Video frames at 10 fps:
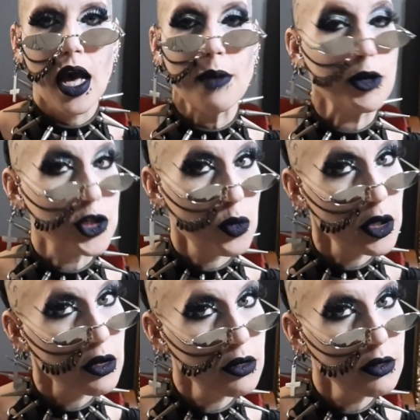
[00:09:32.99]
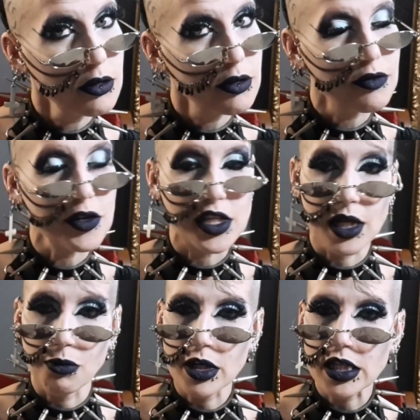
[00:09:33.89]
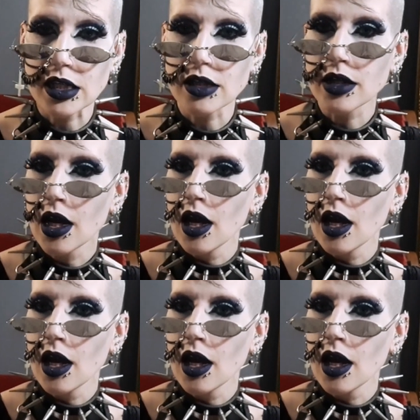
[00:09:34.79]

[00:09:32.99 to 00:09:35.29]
I'm on Twitter for the same reasons.